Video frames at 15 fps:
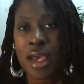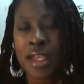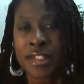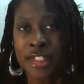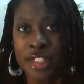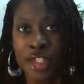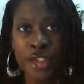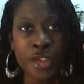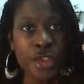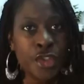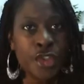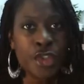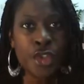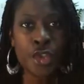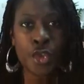a
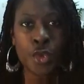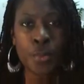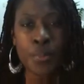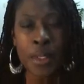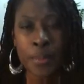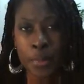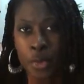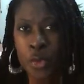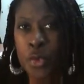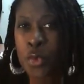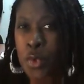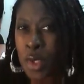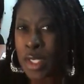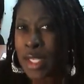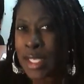dinner to people
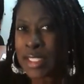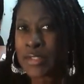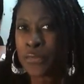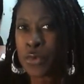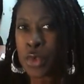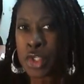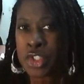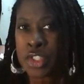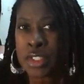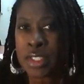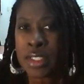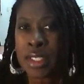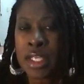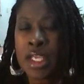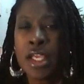who are less
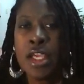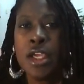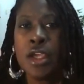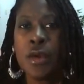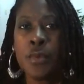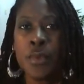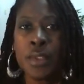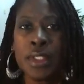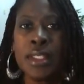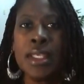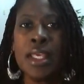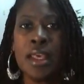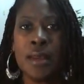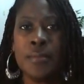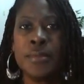fortunate. It really
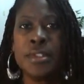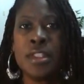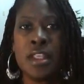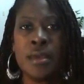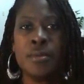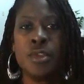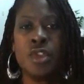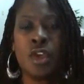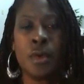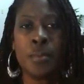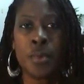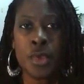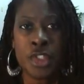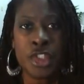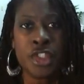helps them to
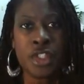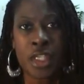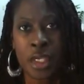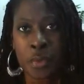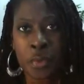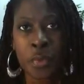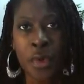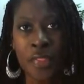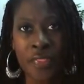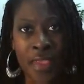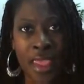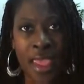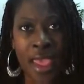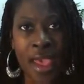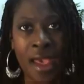appreciate what
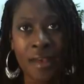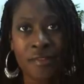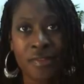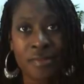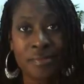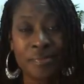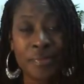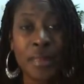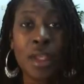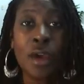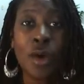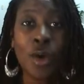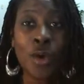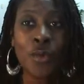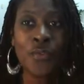they have,
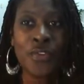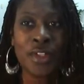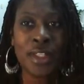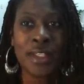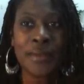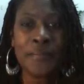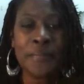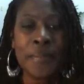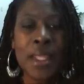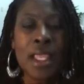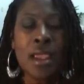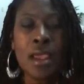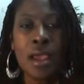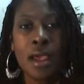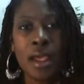hopefully.
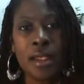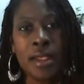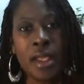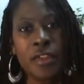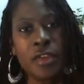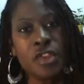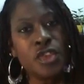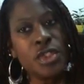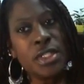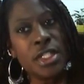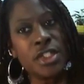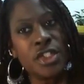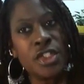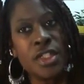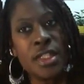Another
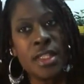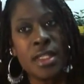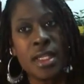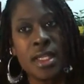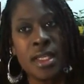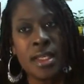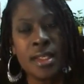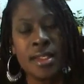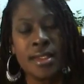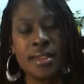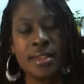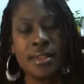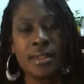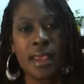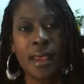tradition
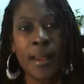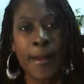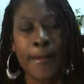is